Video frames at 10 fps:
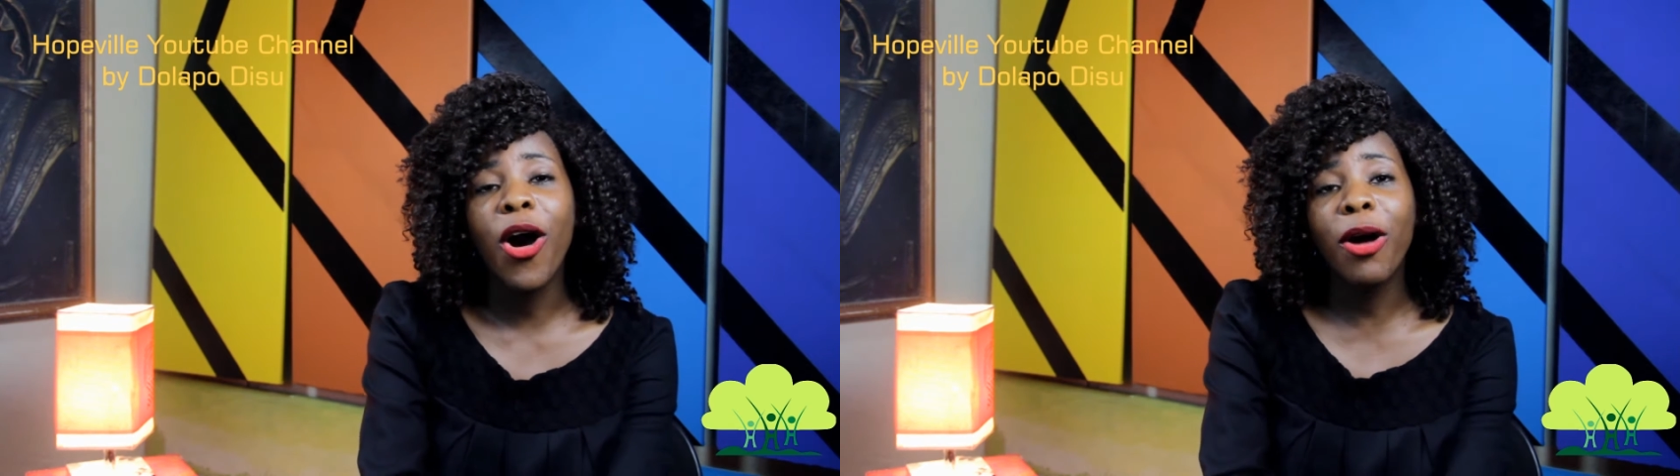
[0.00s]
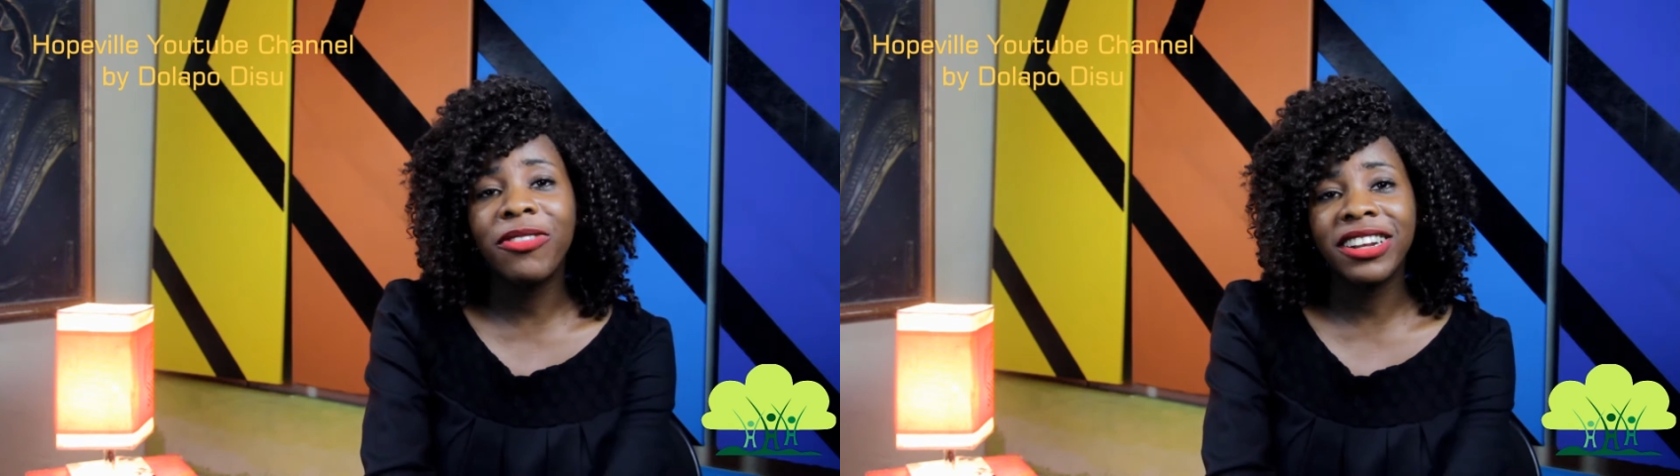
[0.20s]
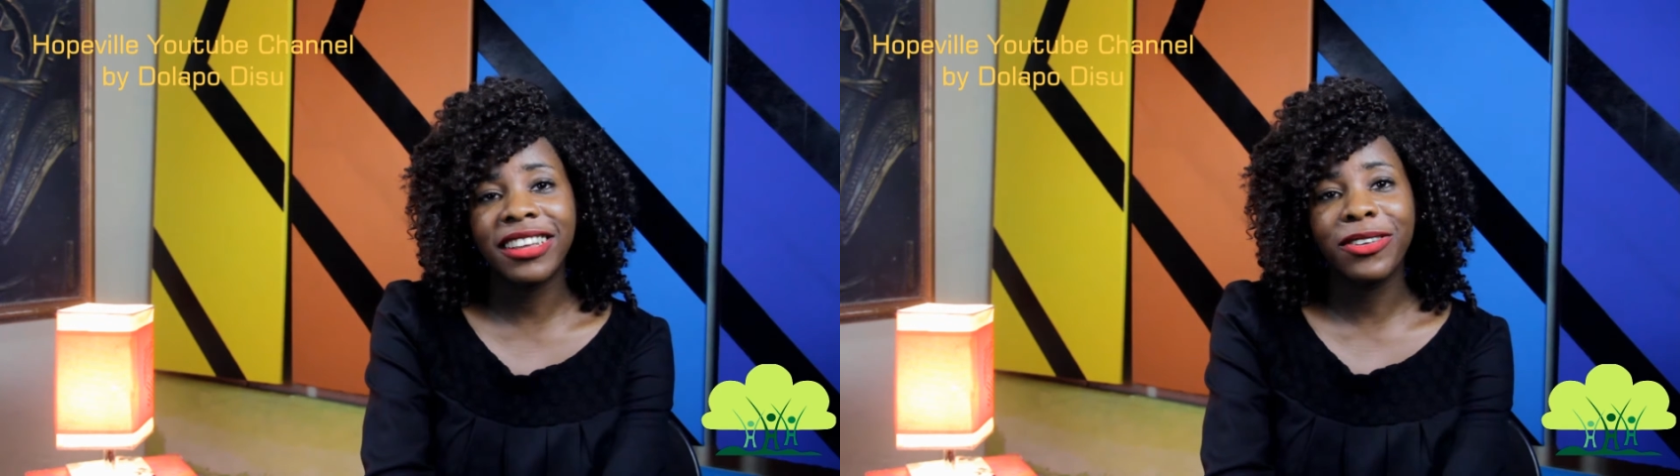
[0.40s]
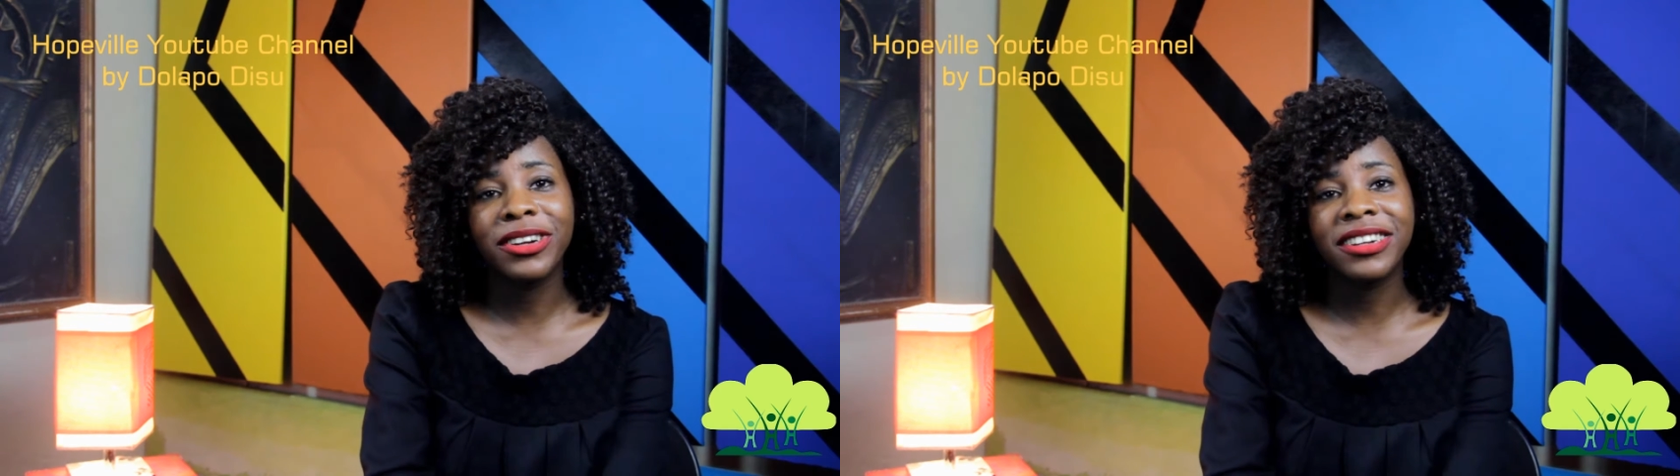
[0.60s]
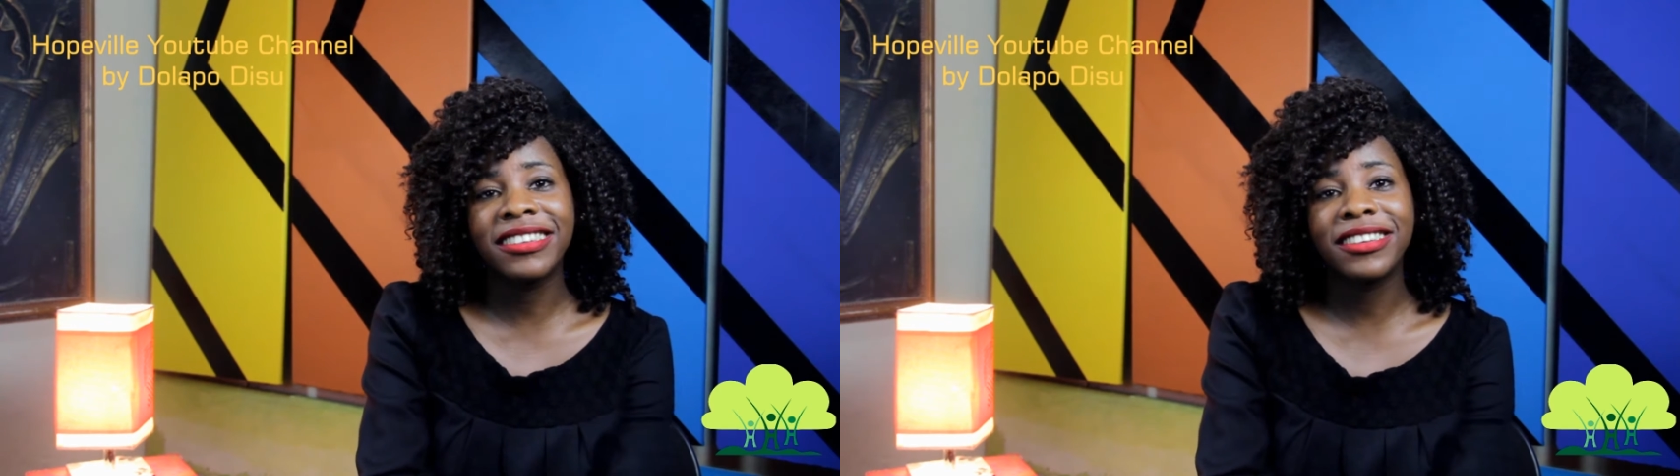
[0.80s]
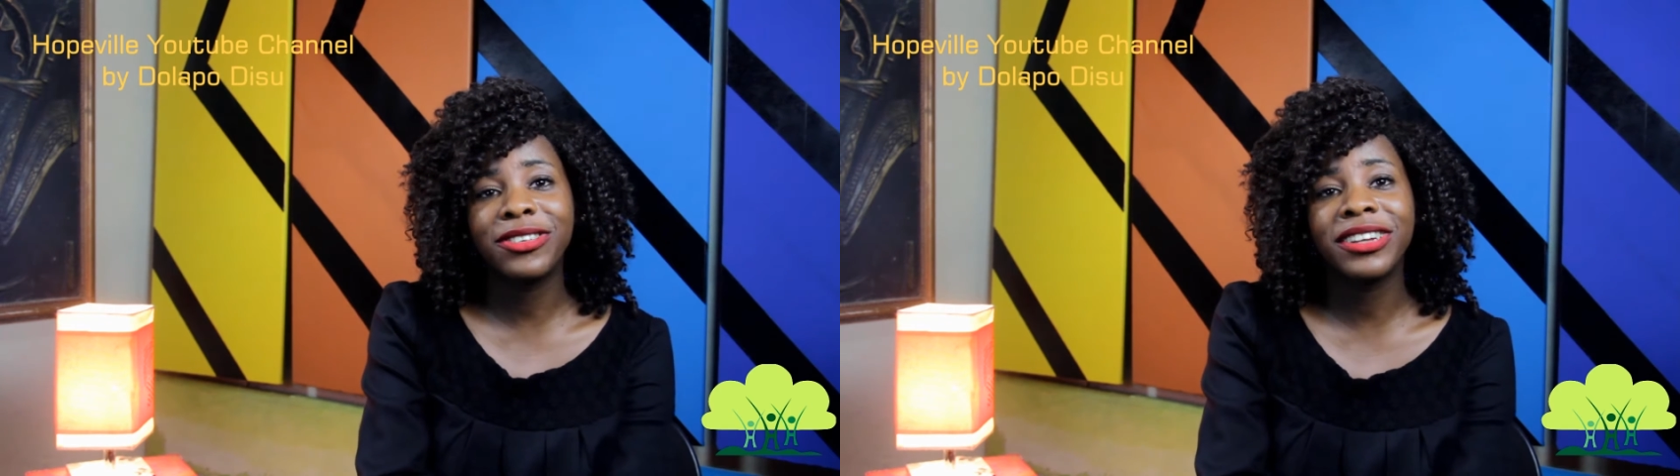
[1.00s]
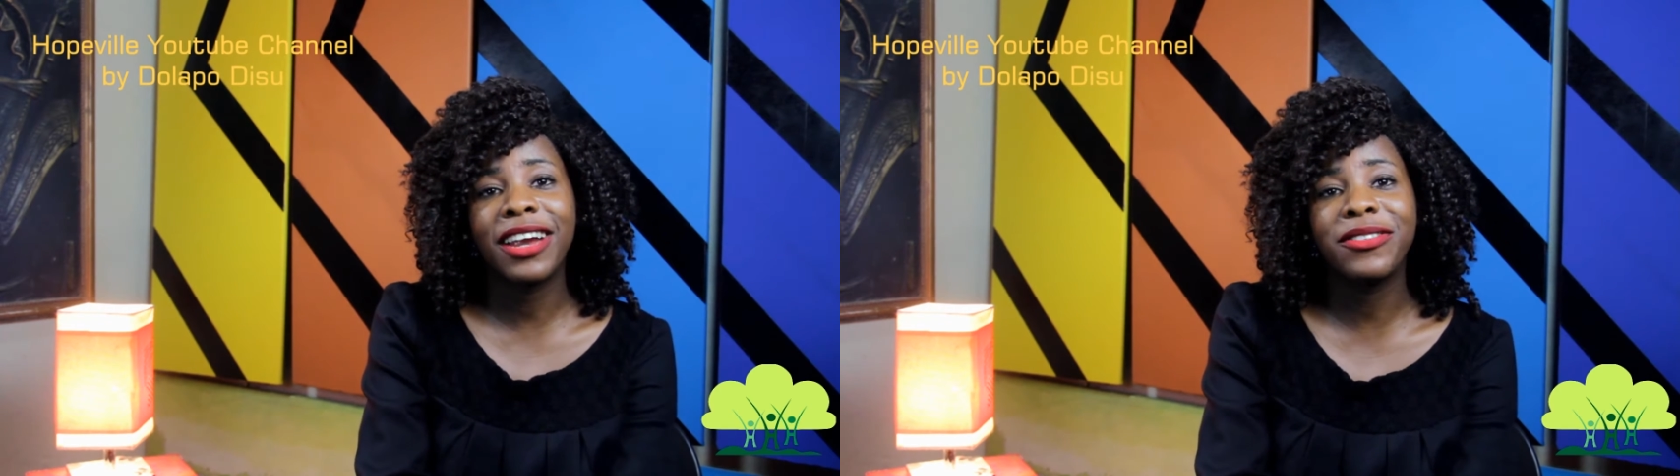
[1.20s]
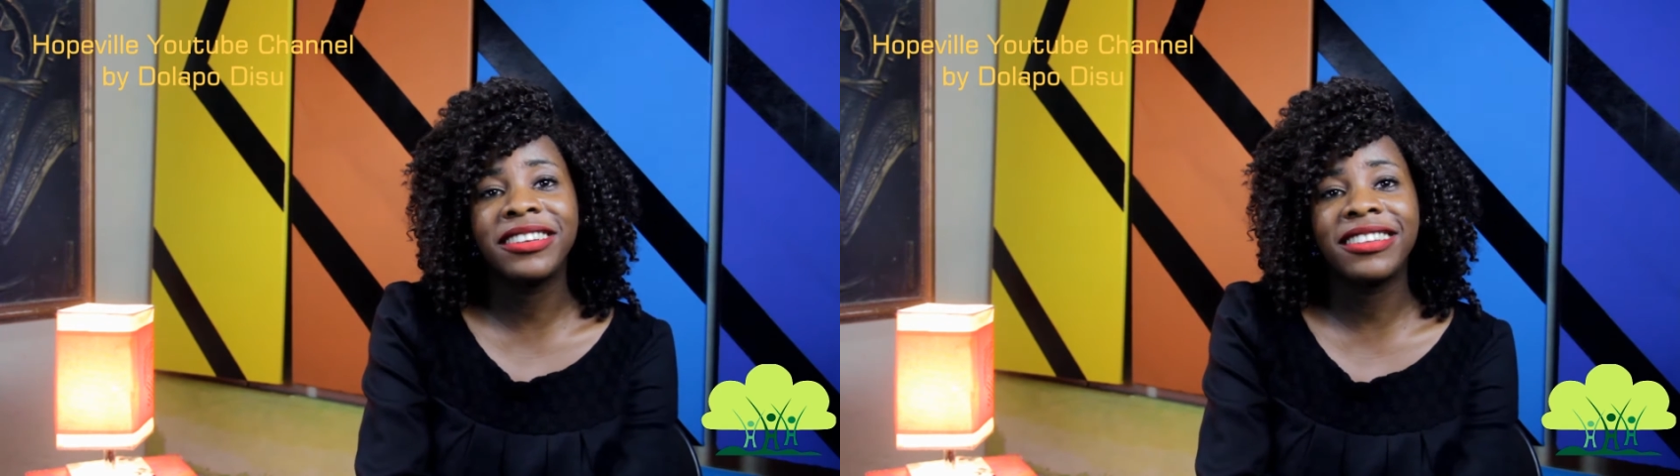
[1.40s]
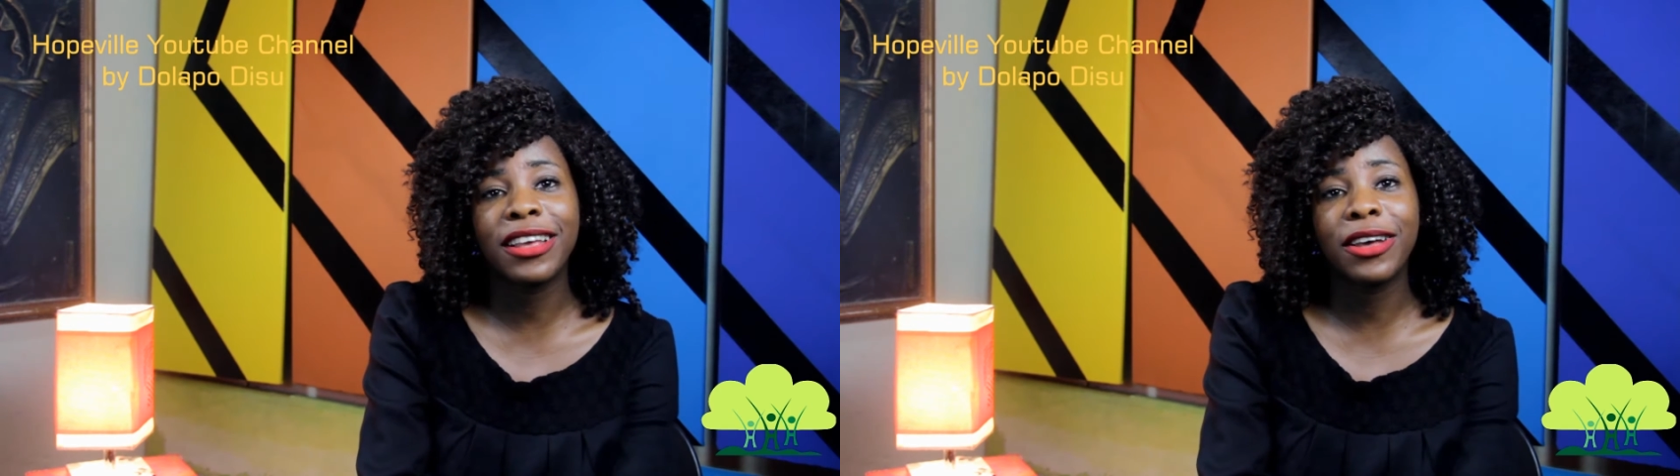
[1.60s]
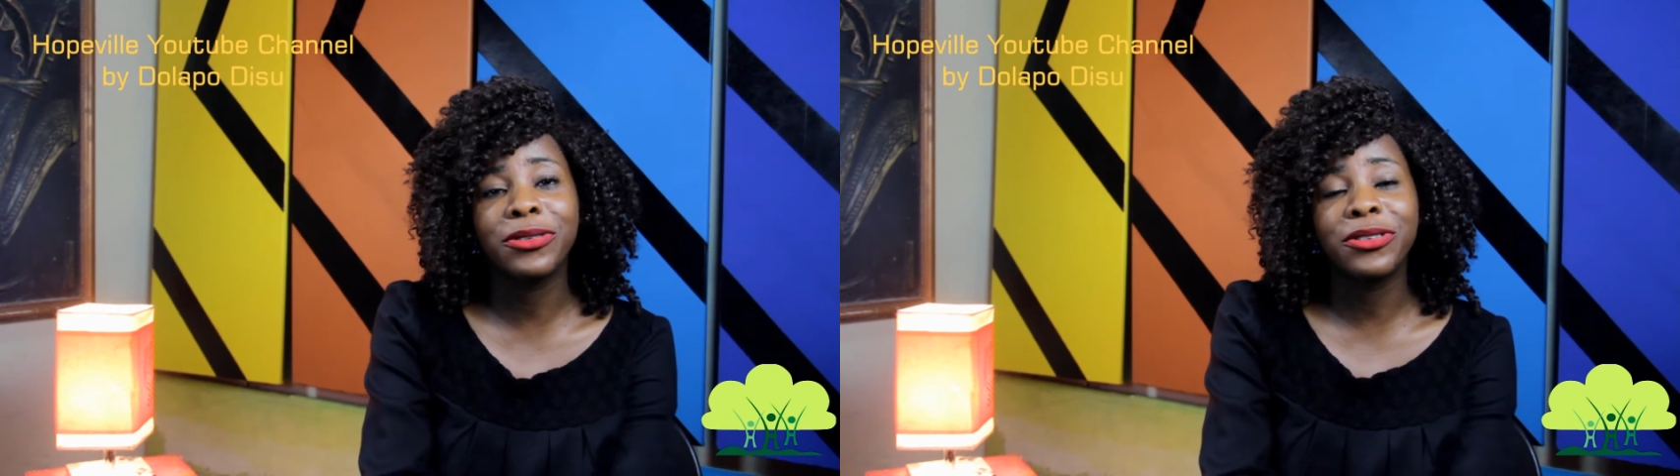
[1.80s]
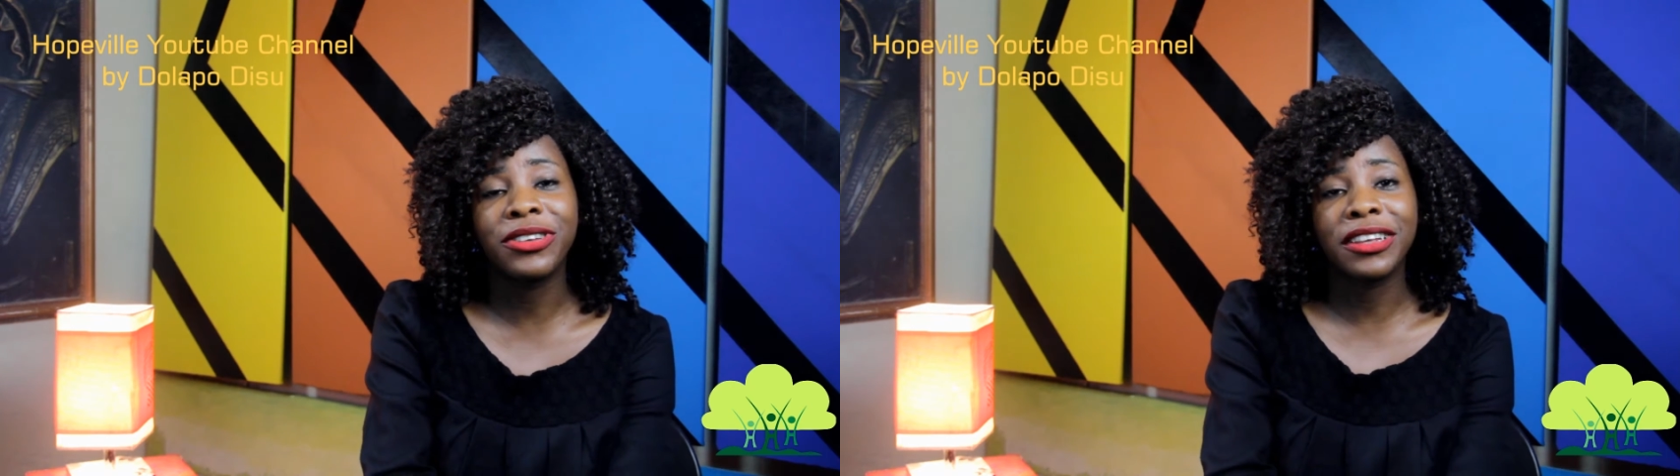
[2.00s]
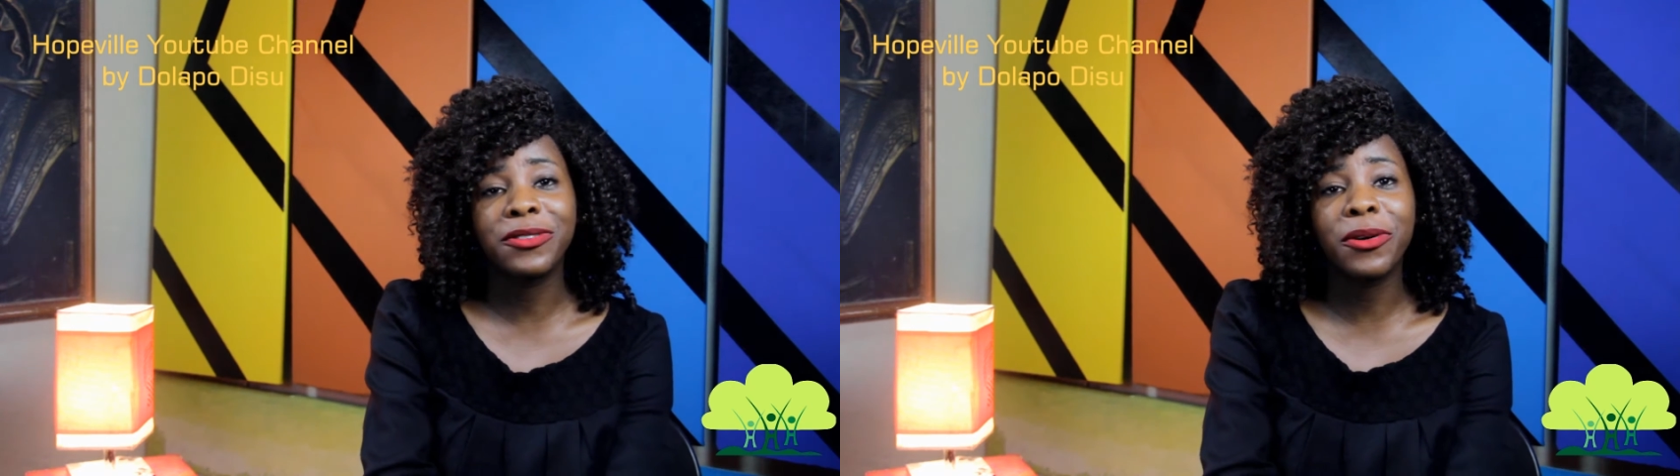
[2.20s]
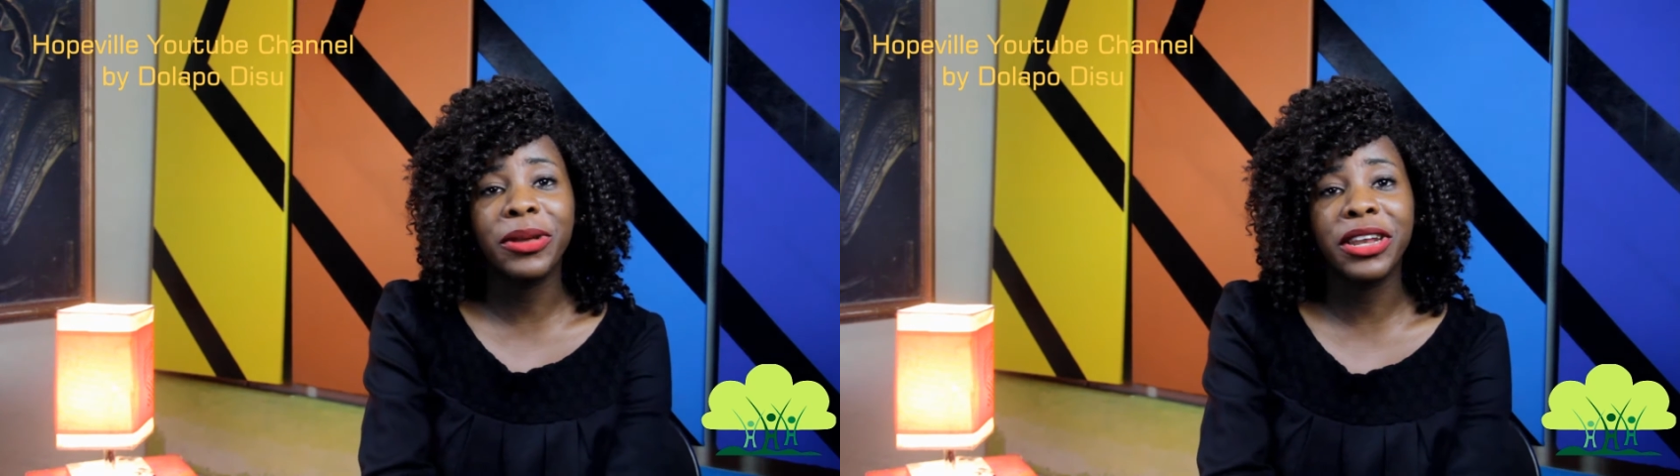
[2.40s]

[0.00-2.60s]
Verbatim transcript: Hopeville is an organization that reaches out to transform